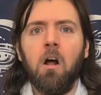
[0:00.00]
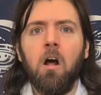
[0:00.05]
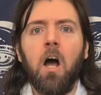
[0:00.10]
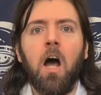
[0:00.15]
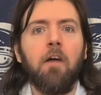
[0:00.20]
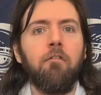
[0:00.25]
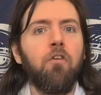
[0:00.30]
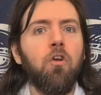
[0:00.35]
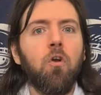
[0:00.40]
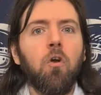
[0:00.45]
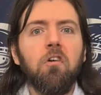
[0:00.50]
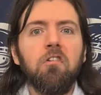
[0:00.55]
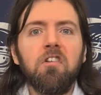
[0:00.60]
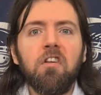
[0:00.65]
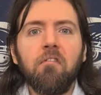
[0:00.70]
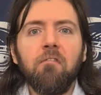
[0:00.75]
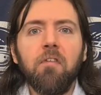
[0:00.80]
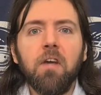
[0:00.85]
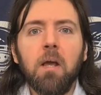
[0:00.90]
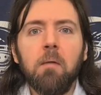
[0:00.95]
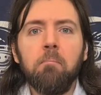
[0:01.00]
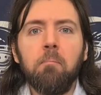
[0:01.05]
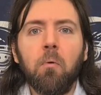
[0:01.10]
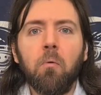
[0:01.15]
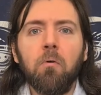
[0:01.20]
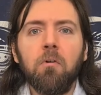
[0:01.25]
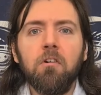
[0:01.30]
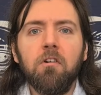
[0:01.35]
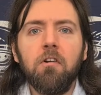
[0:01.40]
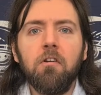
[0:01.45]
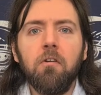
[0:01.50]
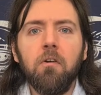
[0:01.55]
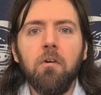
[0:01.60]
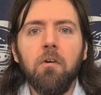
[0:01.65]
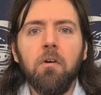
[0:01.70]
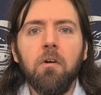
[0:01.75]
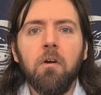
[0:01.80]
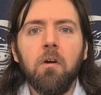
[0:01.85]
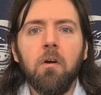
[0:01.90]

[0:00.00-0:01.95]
Have you got something important to do?